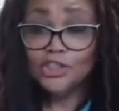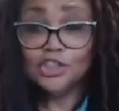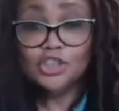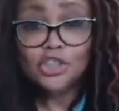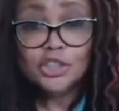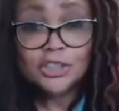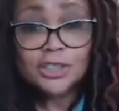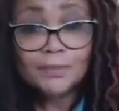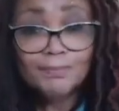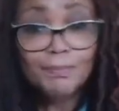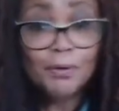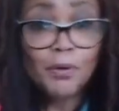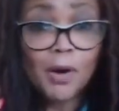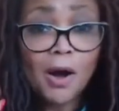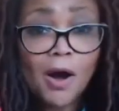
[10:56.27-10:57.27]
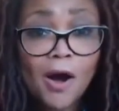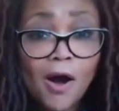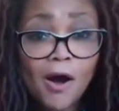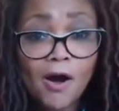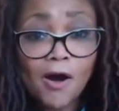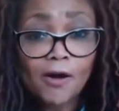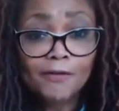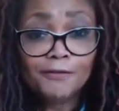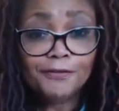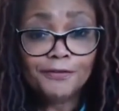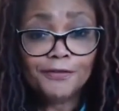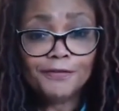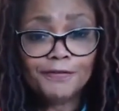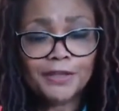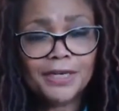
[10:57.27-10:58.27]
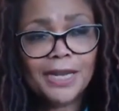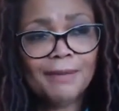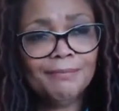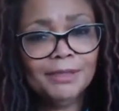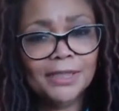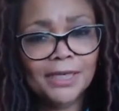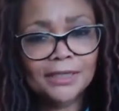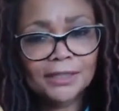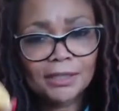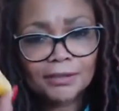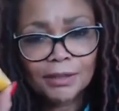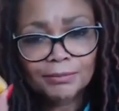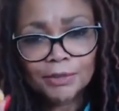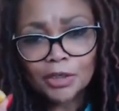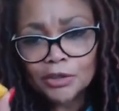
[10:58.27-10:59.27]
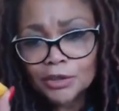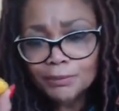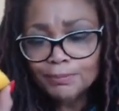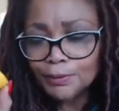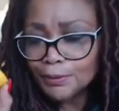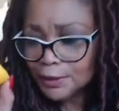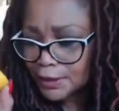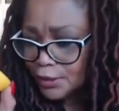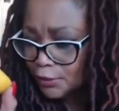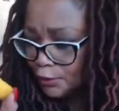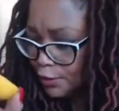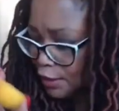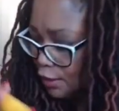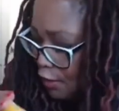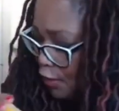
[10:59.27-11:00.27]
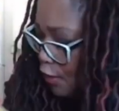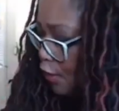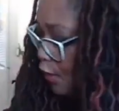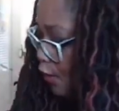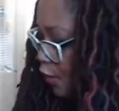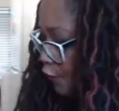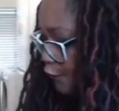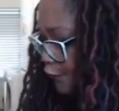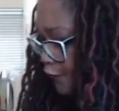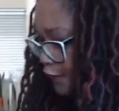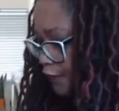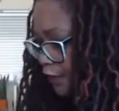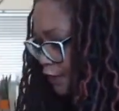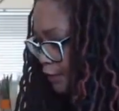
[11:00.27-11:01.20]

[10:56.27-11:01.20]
just to put half of the lemon in, and I'm not going to put this other half in